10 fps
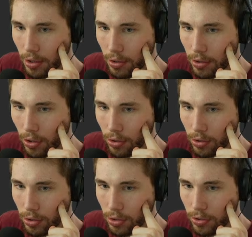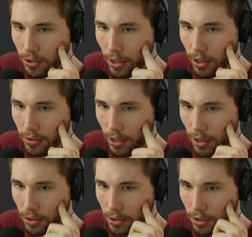So new size, and
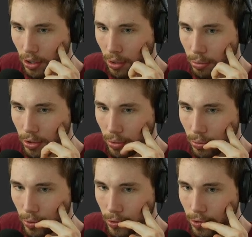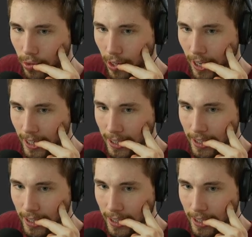it'll lerp towards that.